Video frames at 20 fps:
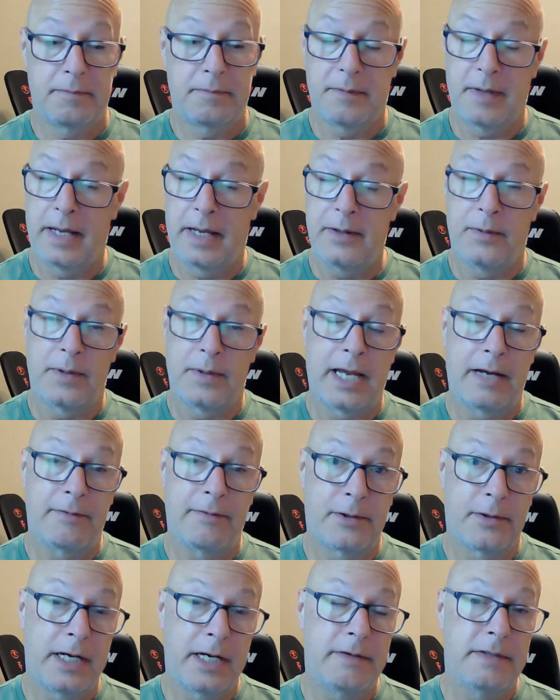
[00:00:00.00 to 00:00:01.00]
I don't have
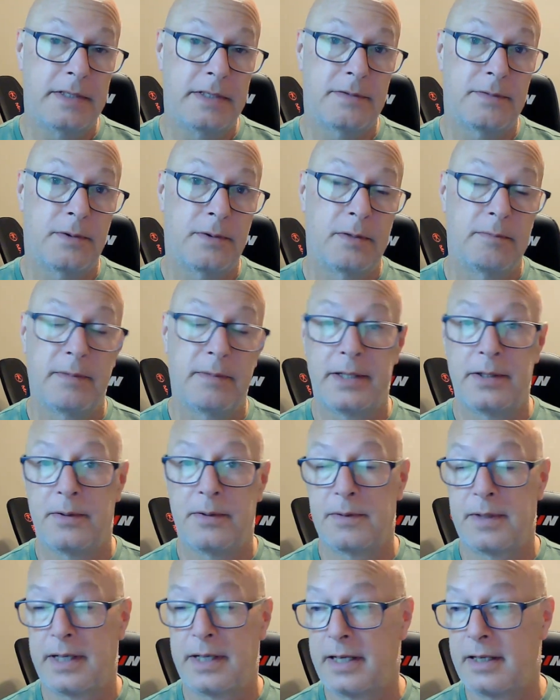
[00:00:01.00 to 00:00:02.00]
cravings for them. I
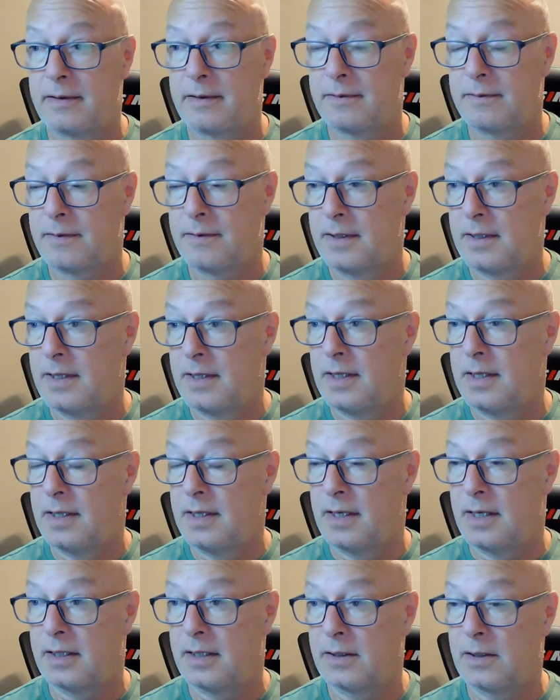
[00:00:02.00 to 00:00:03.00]
don't have
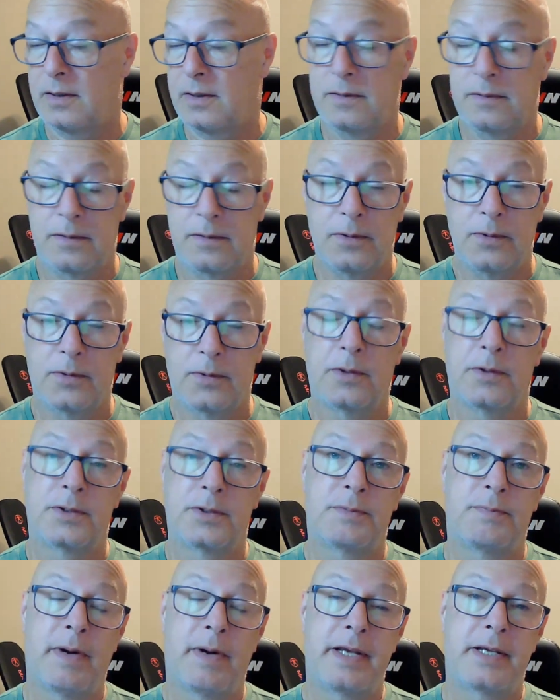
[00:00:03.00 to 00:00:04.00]

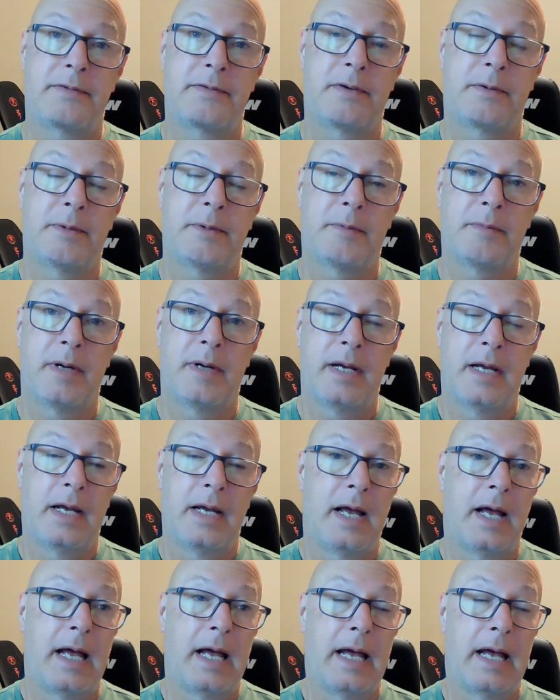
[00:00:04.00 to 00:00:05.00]
glucose spikes from them.
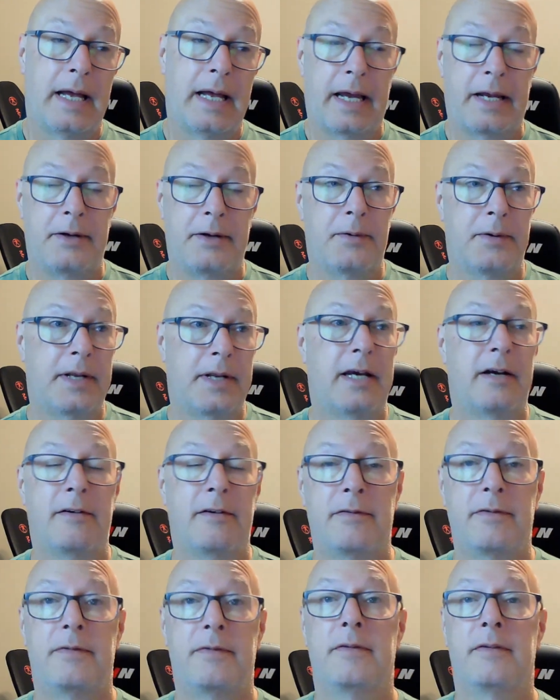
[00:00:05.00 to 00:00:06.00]
I don't
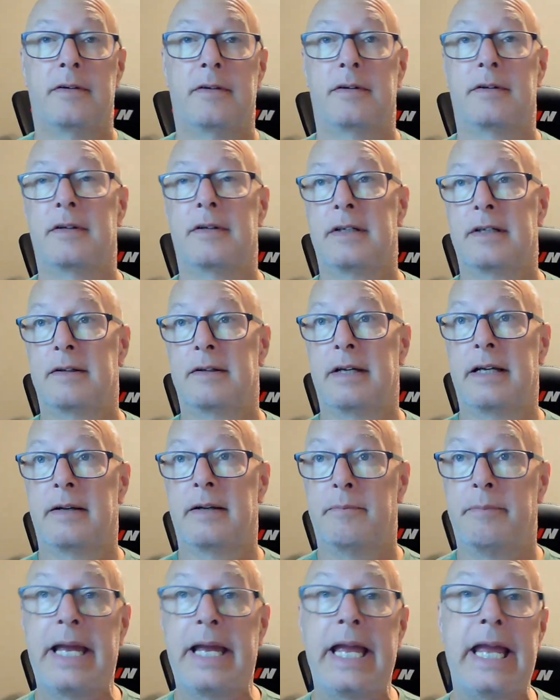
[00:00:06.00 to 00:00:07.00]
have
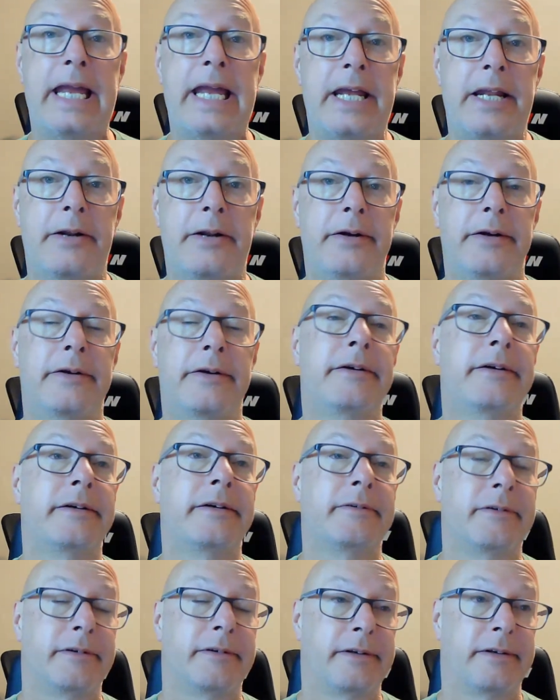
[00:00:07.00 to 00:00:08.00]
pain
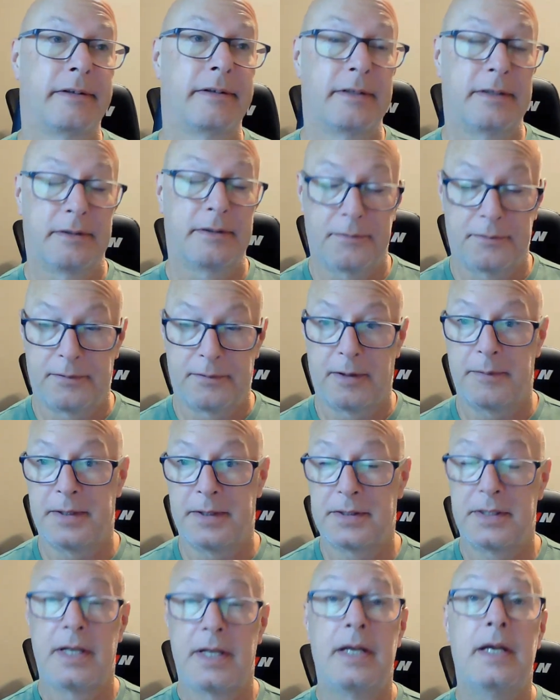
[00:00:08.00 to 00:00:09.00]
from this.